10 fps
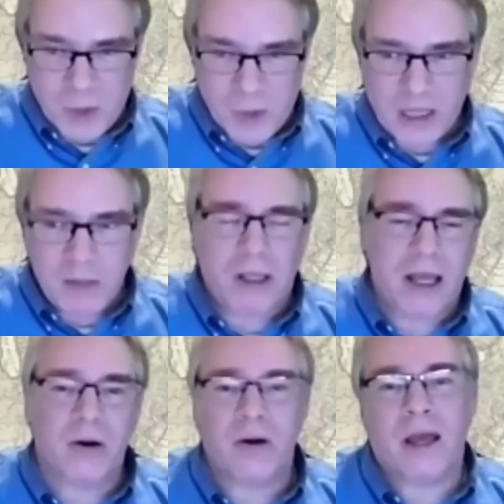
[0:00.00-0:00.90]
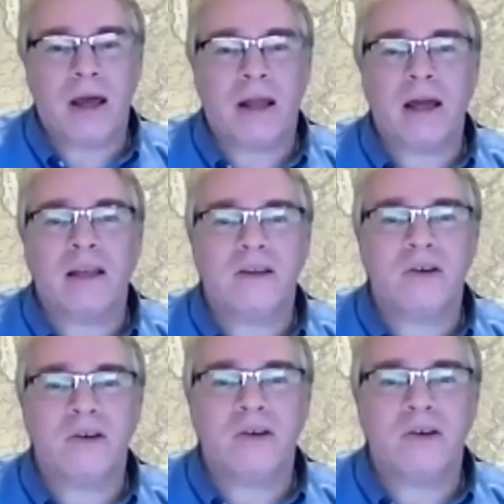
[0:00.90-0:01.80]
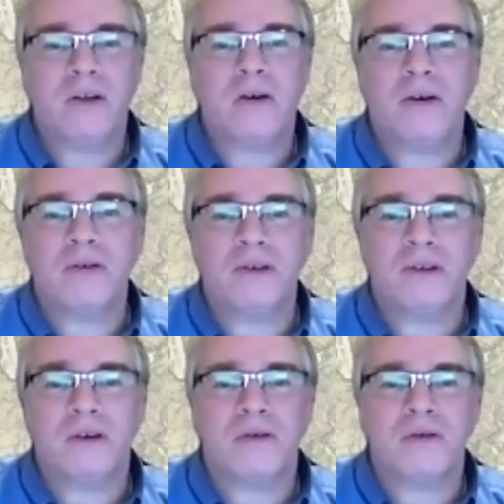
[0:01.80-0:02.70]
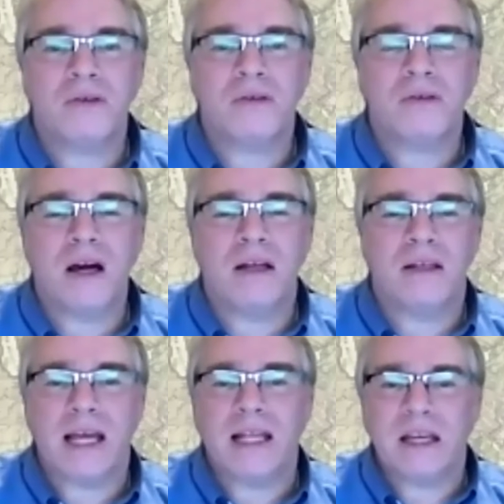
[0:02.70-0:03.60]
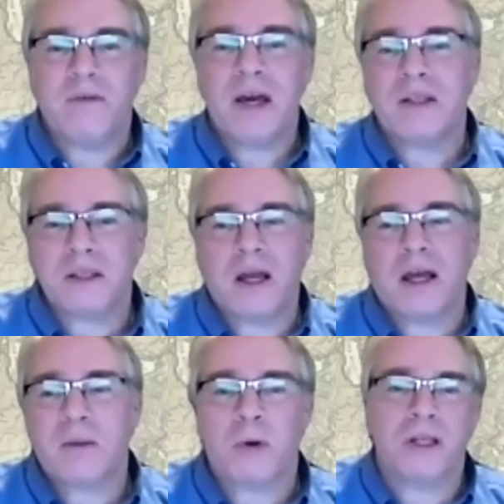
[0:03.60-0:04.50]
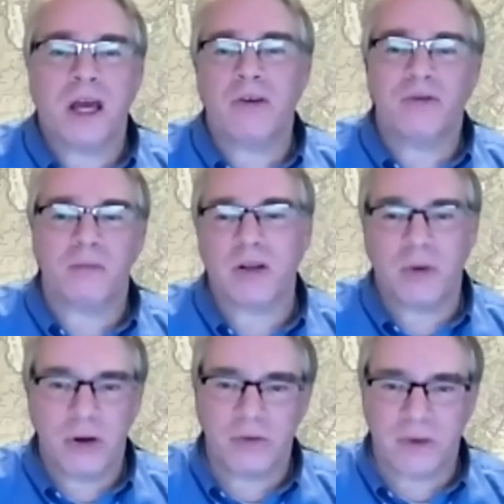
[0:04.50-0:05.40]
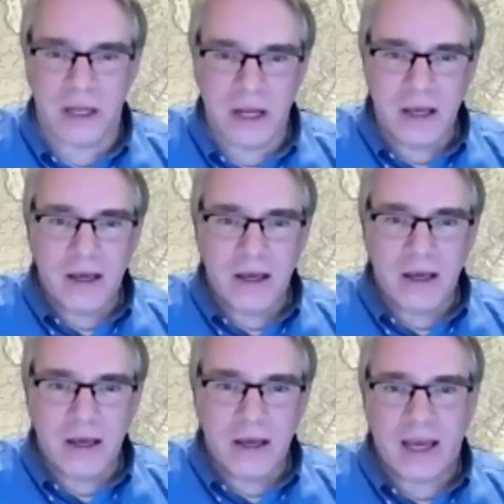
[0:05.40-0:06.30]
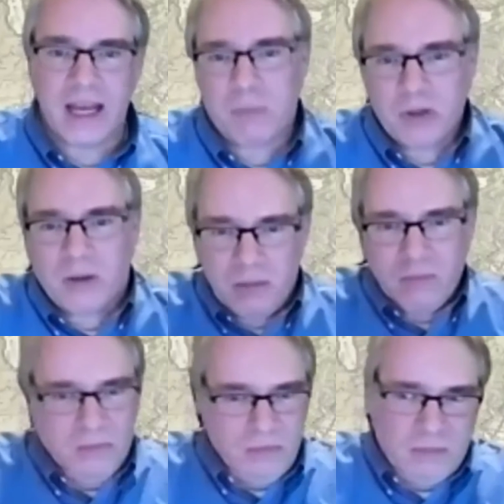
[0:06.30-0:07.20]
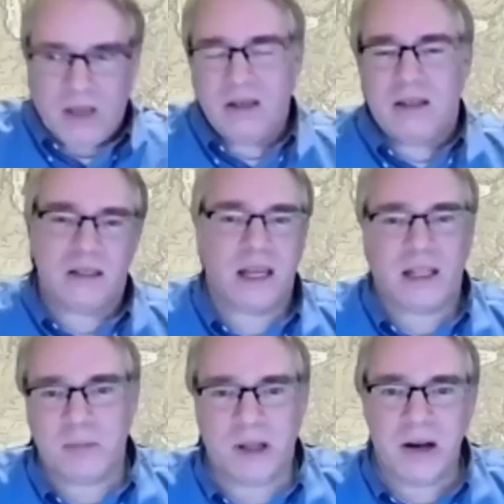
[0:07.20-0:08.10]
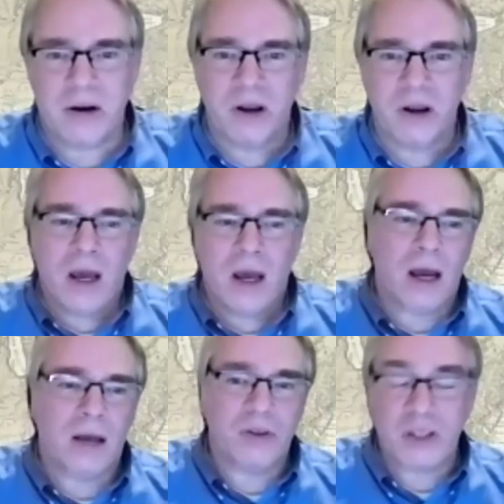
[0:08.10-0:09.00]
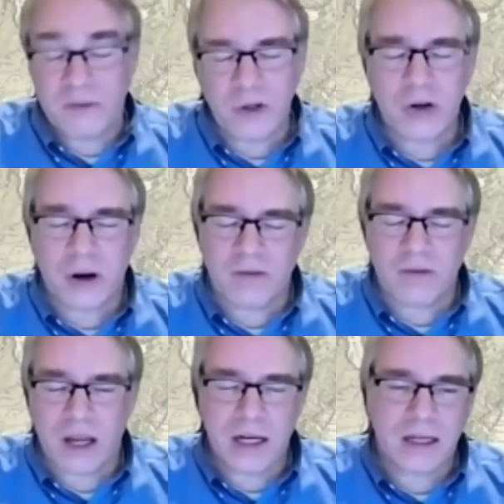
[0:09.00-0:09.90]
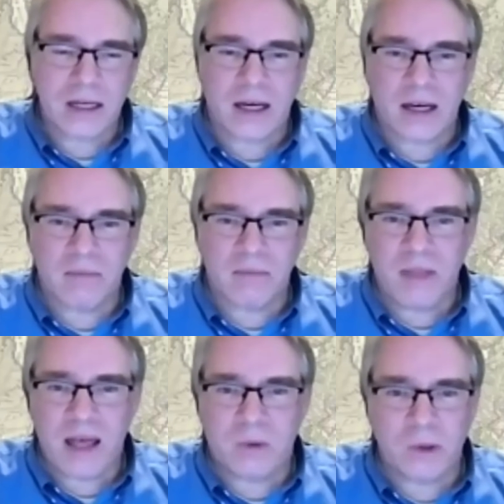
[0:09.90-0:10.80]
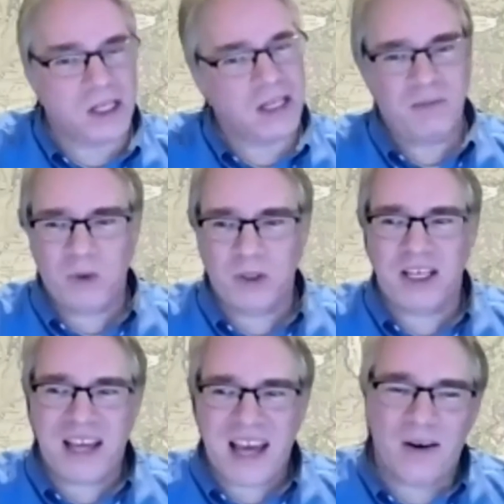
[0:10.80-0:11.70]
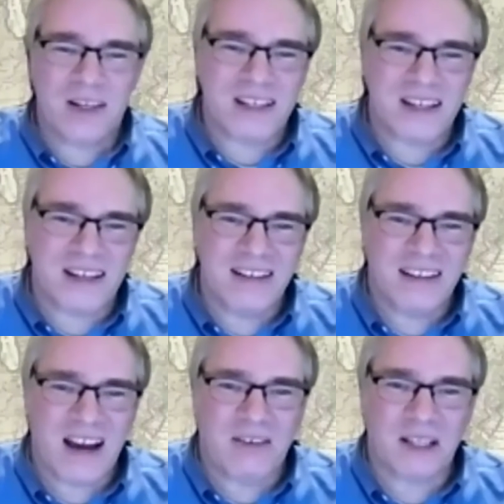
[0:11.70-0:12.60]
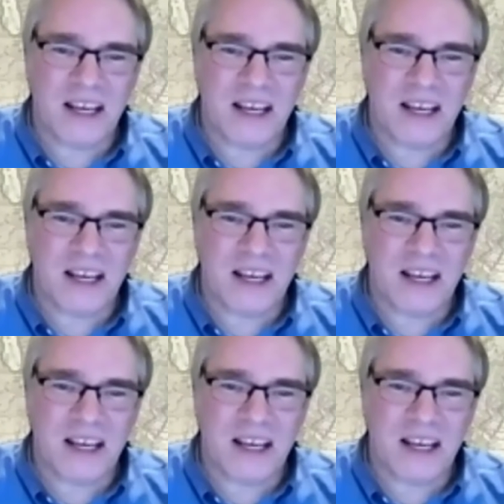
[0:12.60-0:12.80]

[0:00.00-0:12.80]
I did just a weekly planner, and I took those daily events that I had put together for my Twitter feed, and I put them into this daily planner. This is the first year I've done it, and we'll see how it